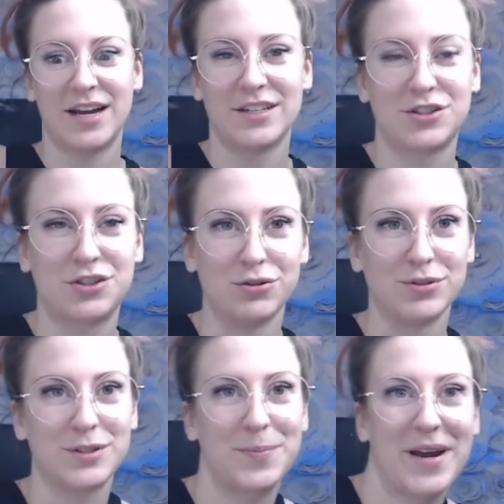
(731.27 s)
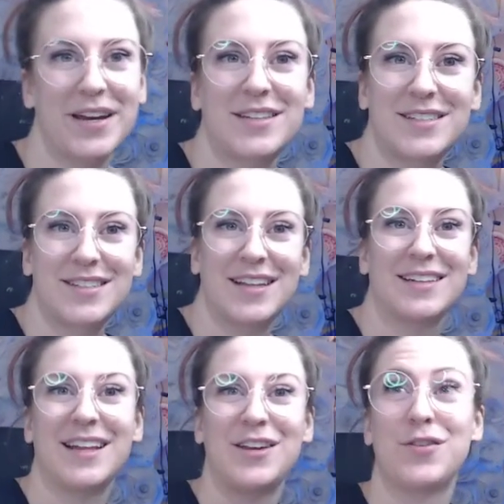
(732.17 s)
shoe spikes that
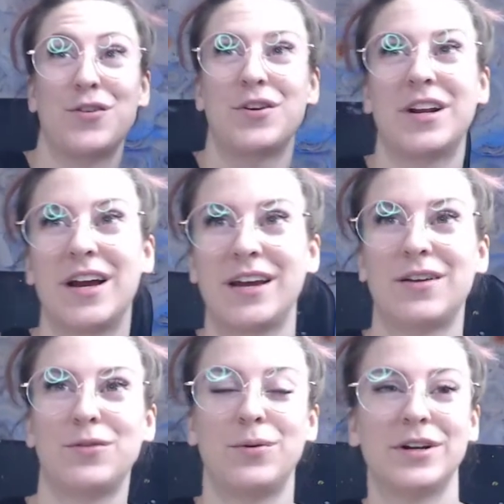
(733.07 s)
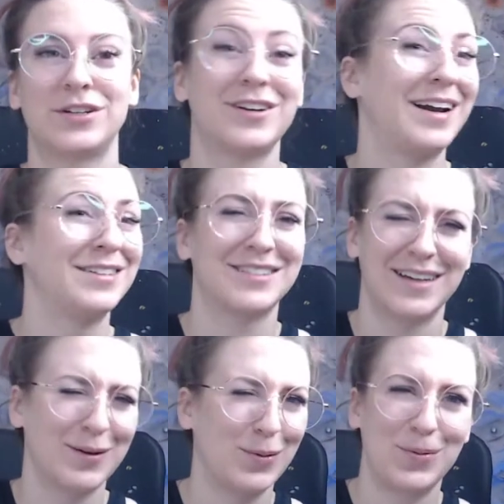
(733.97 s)
like so you can hike in the winter, and I was like, oh,